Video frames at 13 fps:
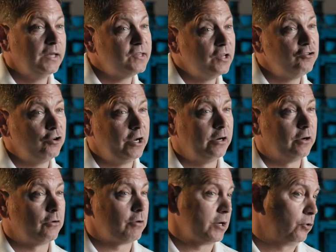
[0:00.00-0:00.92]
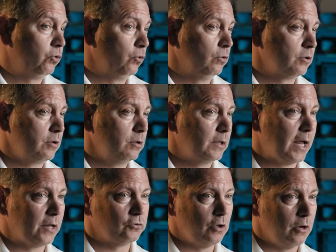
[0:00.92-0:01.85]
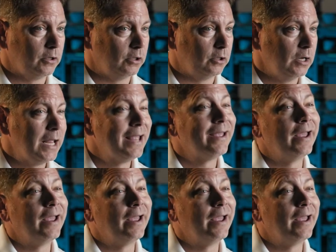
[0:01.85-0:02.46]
It's engineered to run cooler, last longer,